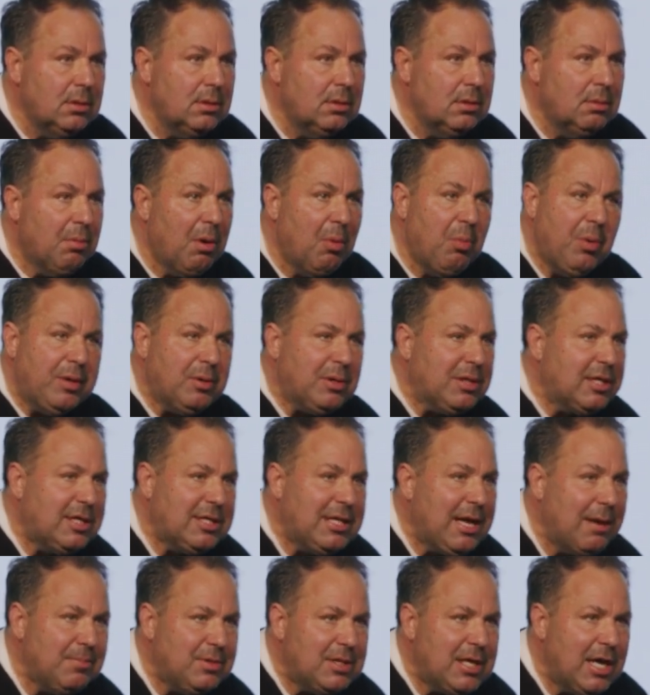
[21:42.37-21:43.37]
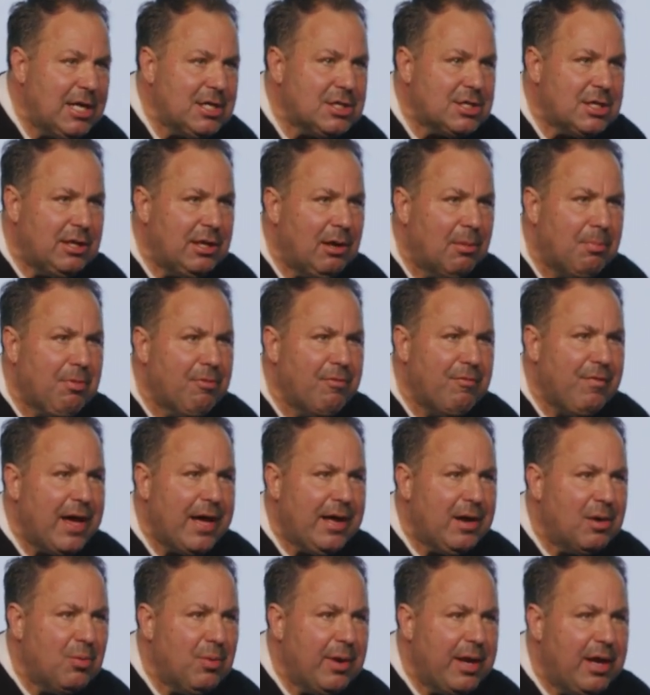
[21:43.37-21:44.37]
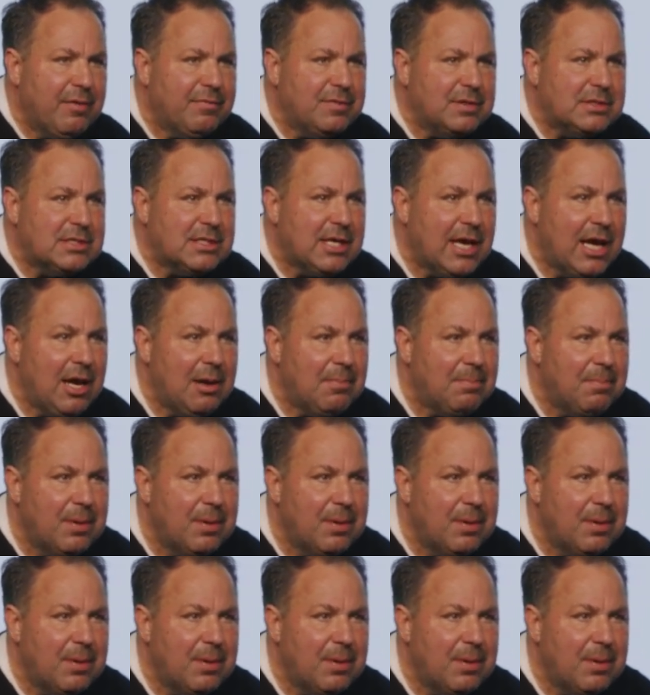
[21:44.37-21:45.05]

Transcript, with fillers: But with the temptation, He'll provide a way of escape.